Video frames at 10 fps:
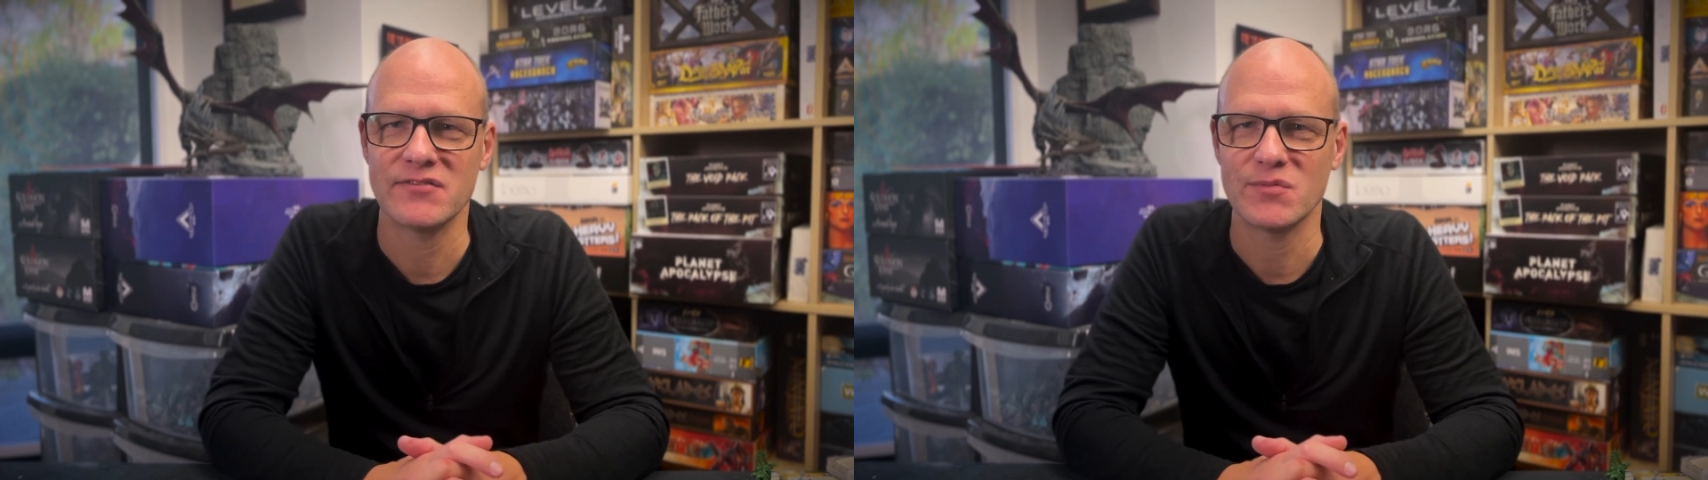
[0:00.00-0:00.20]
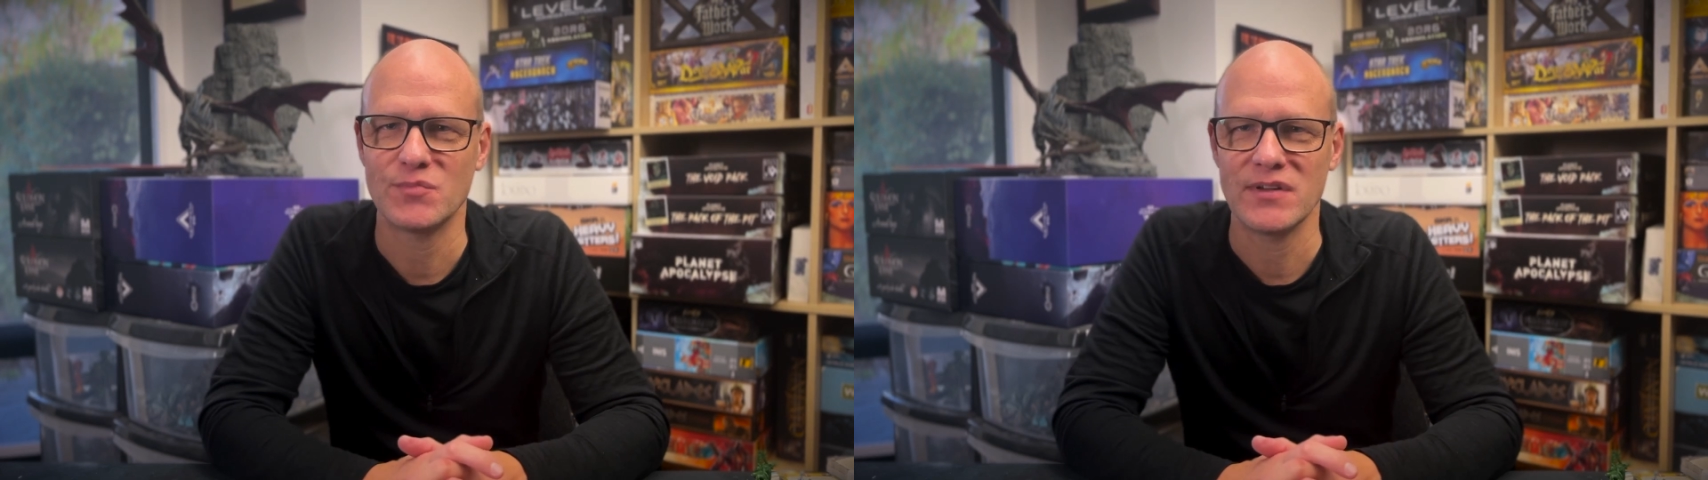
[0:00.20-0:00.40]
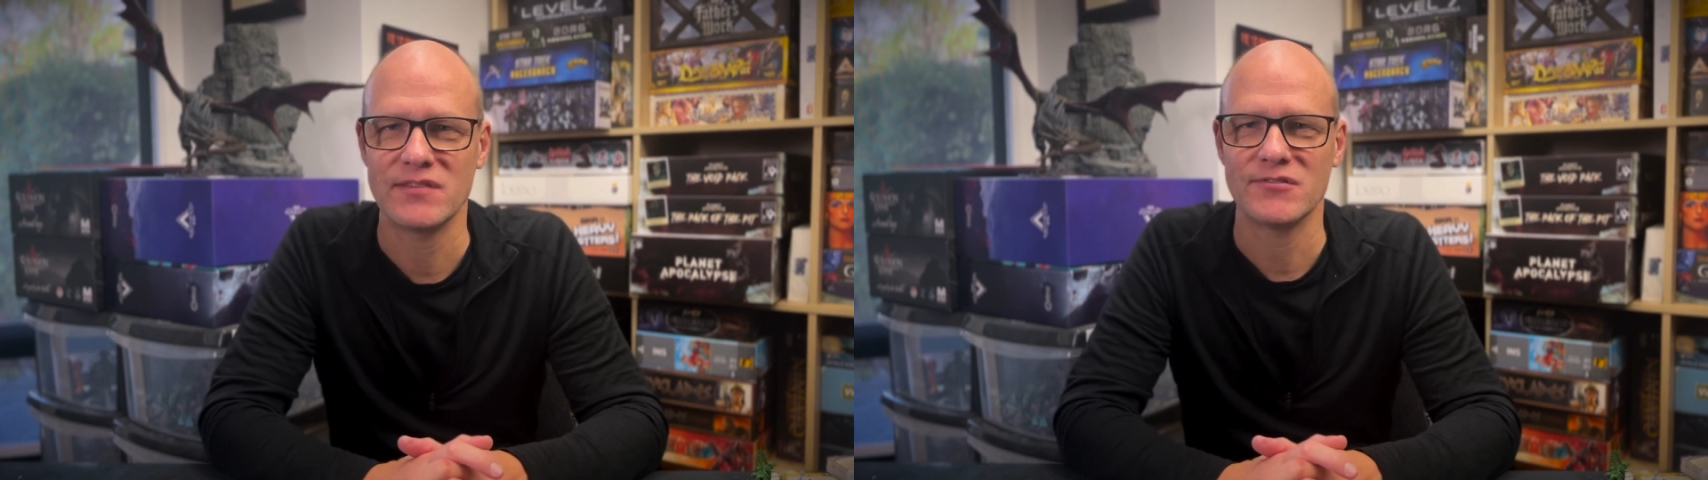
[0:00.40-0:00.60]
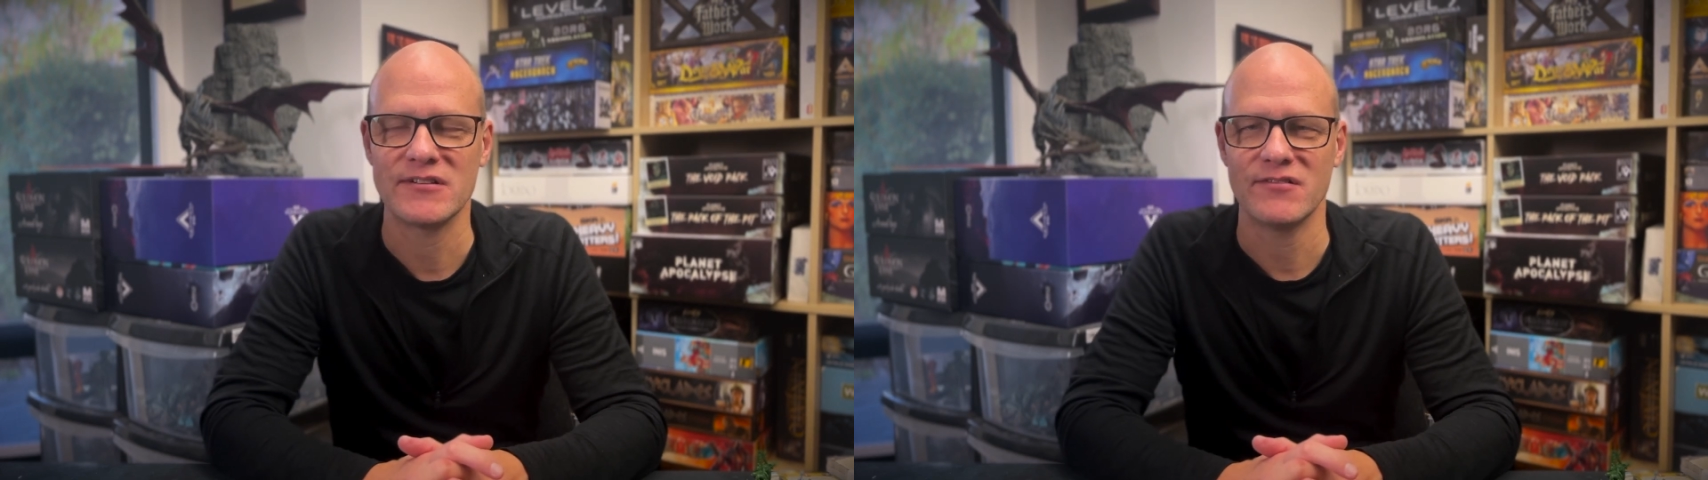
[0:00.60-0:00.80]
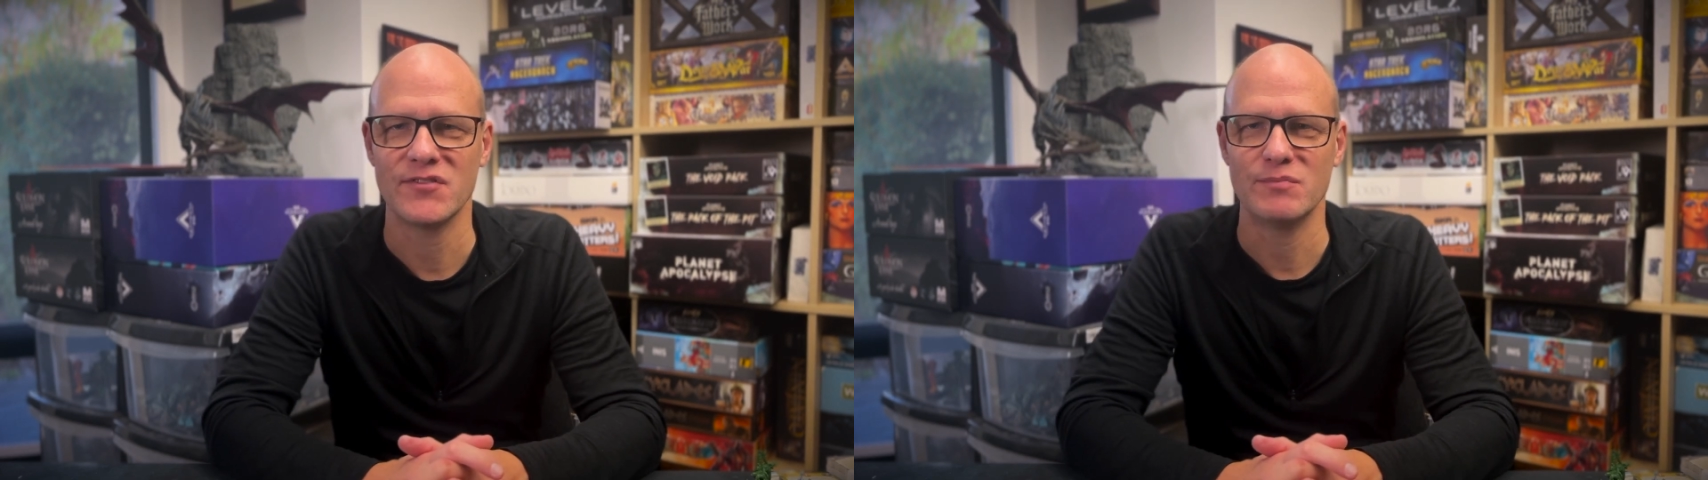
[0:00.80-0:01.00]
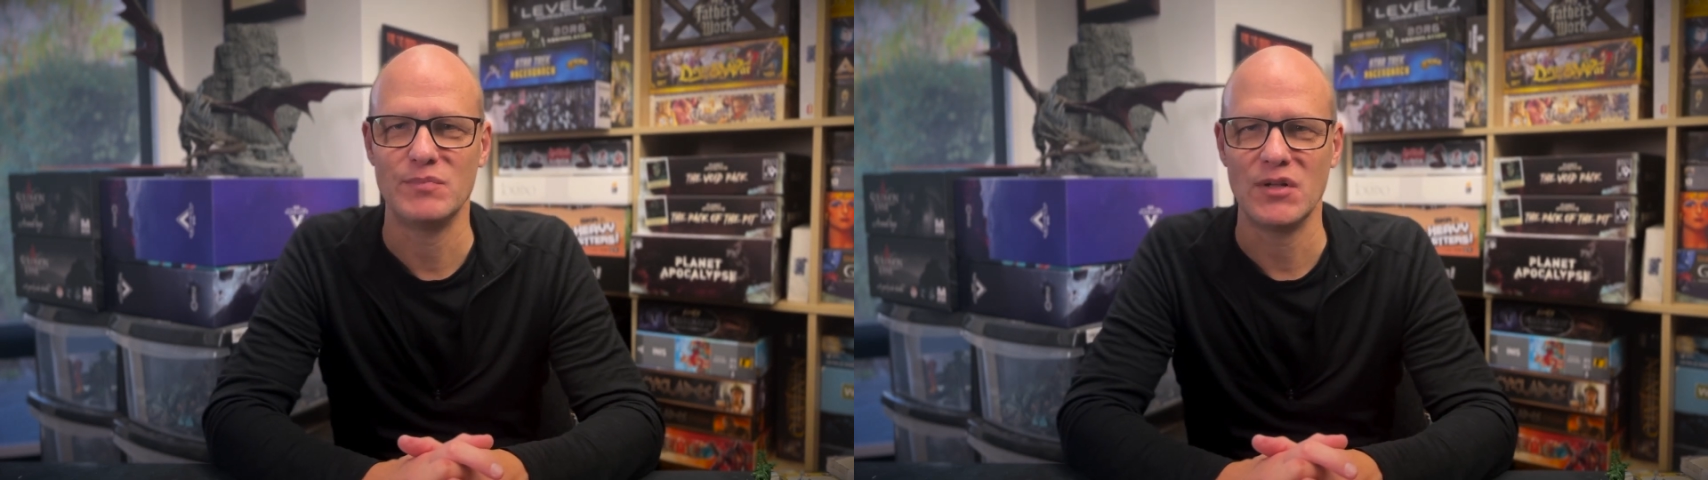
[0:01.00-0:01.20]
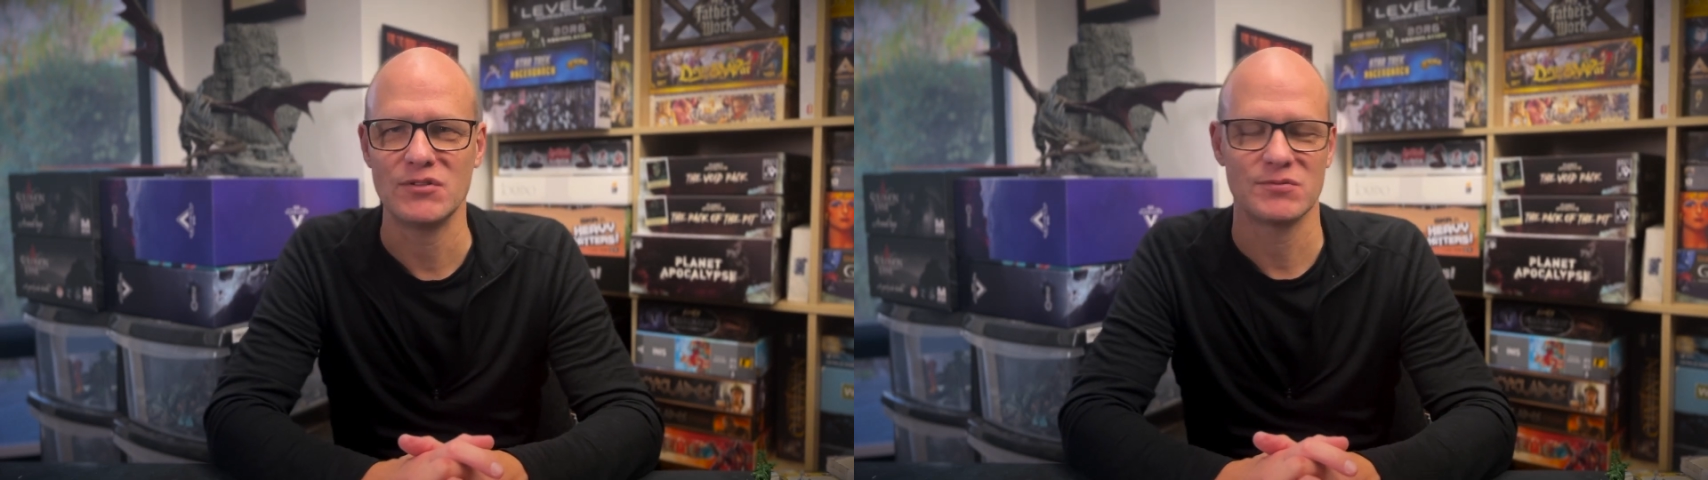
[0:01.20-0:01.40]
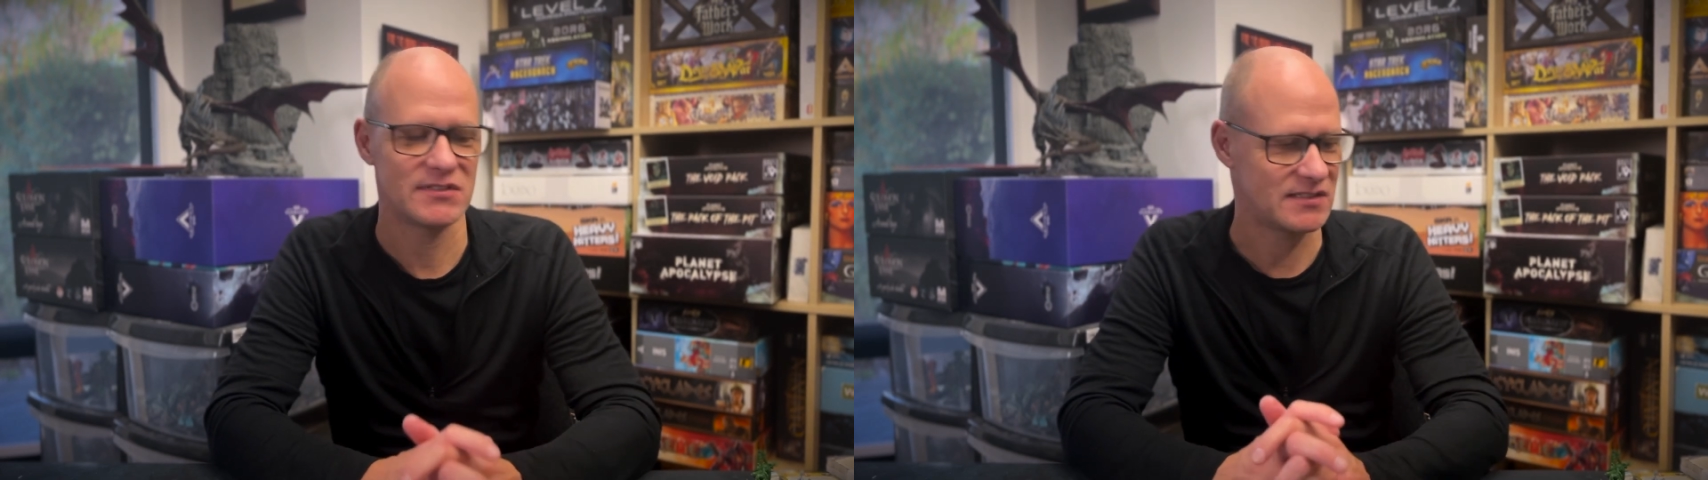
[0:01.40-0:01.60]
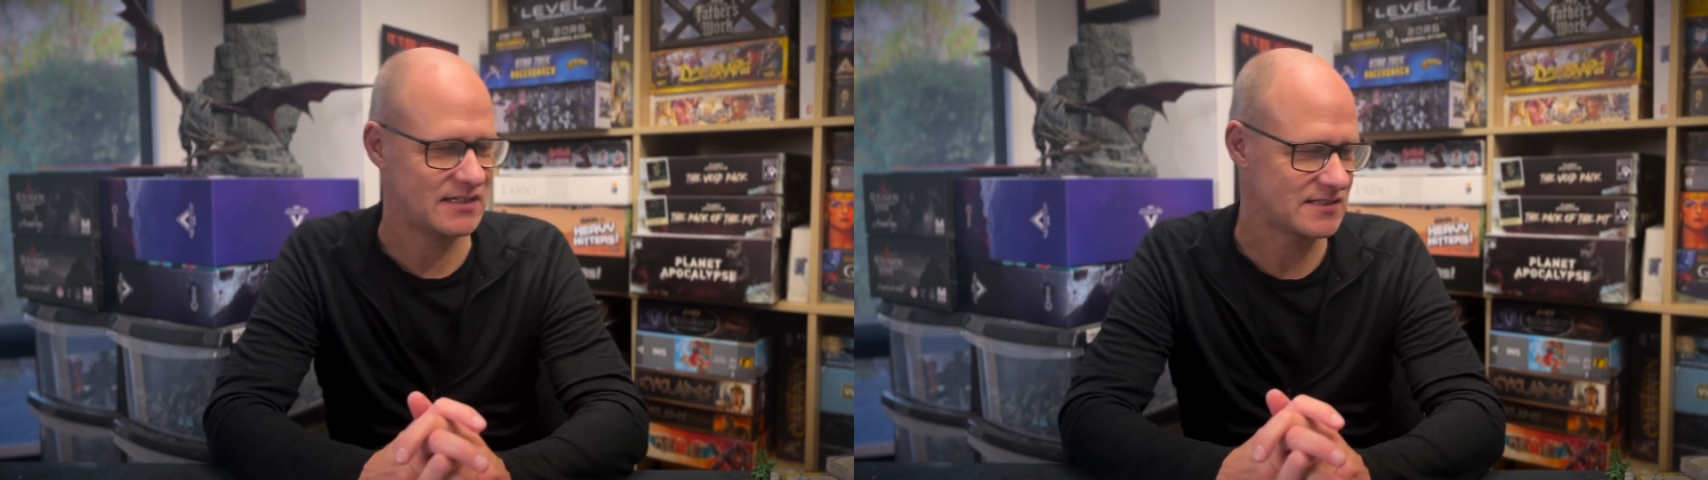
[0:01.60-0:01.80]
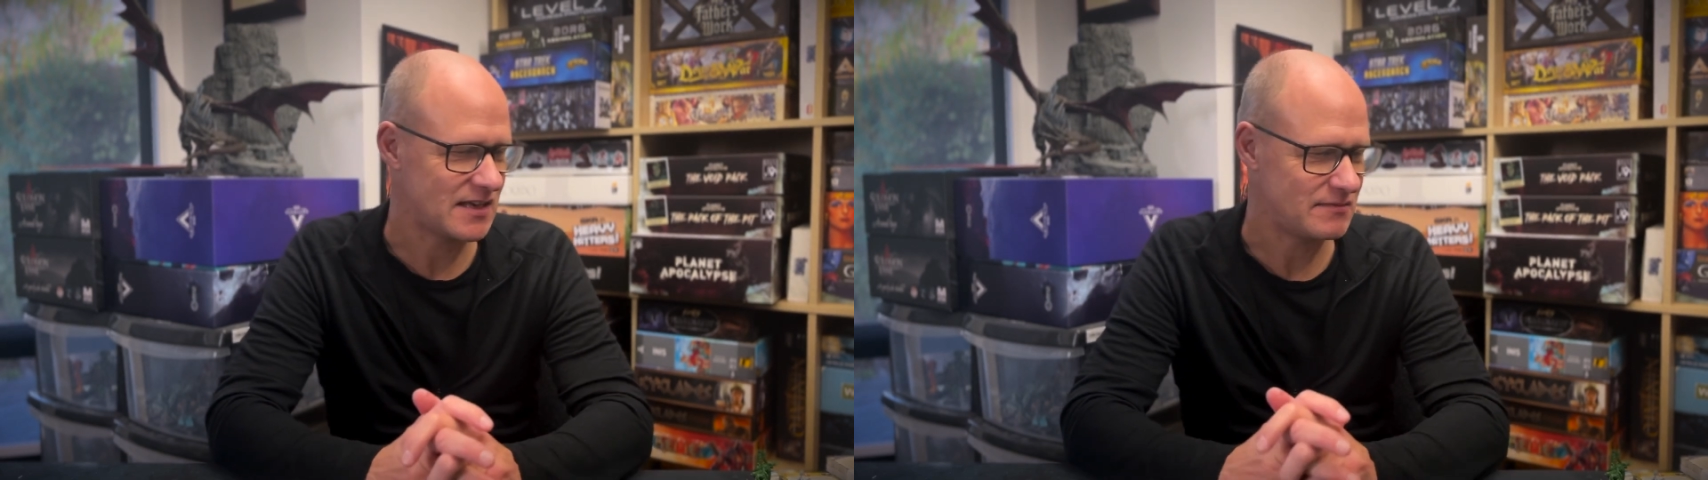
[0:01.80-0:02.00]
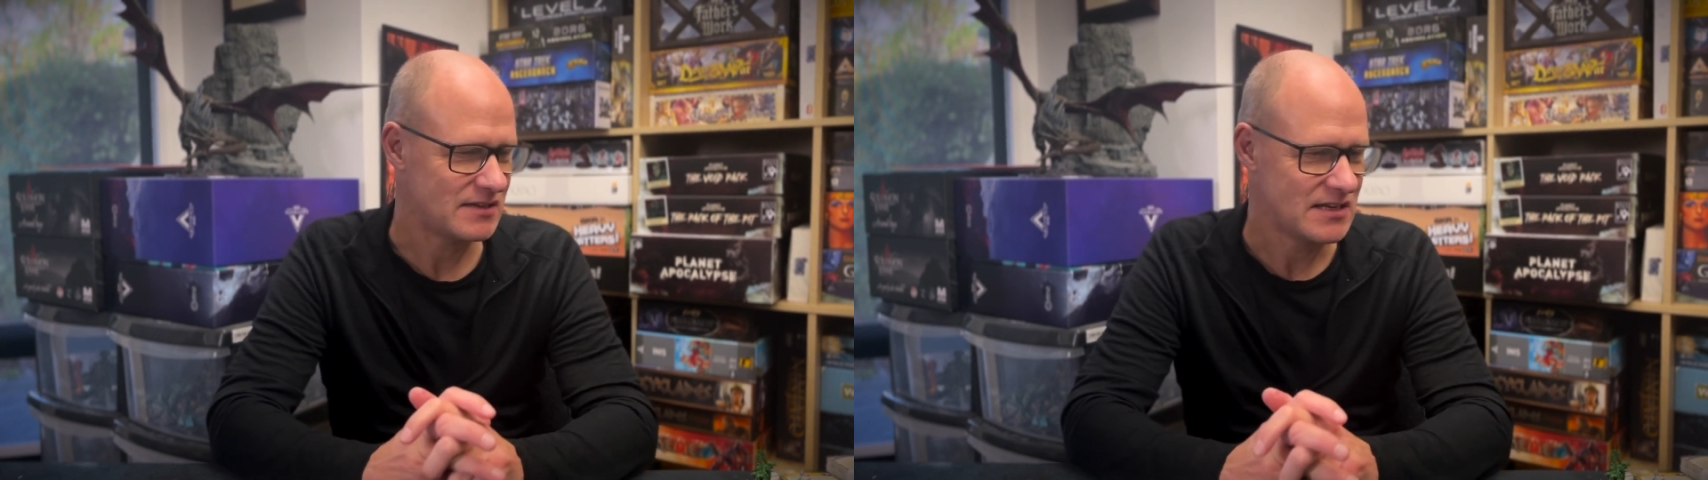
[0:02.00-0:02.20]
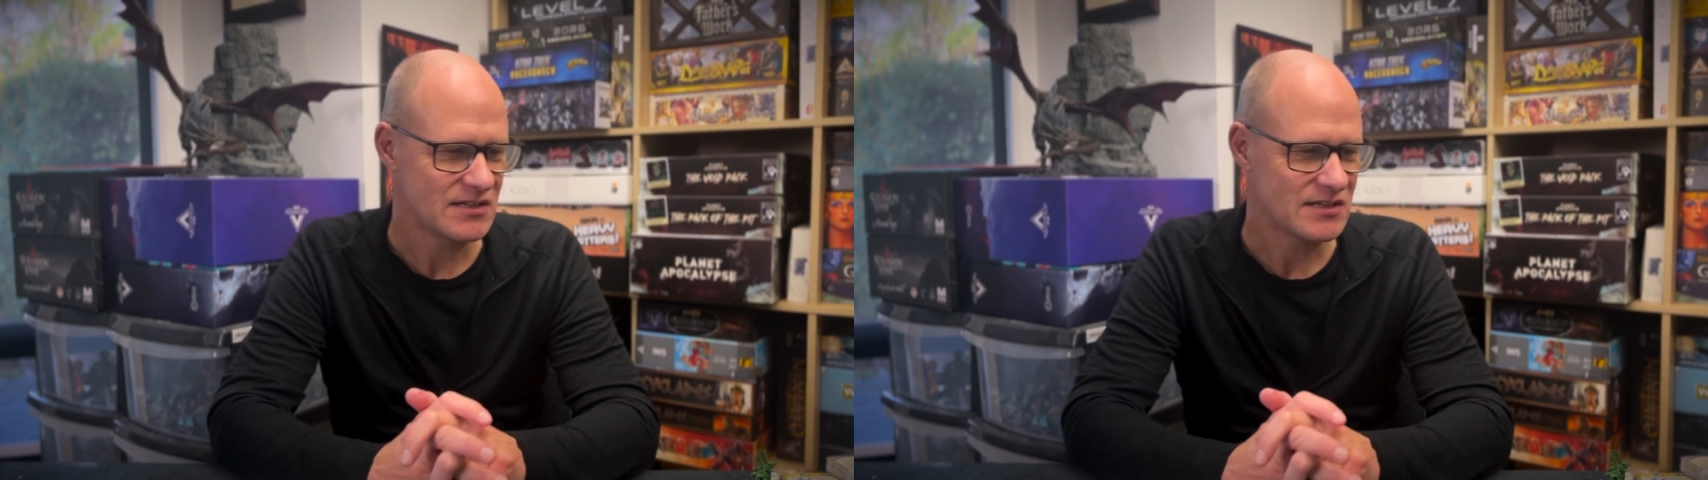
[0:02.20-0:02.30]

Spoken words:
love the Brethren of the Bolt, which has that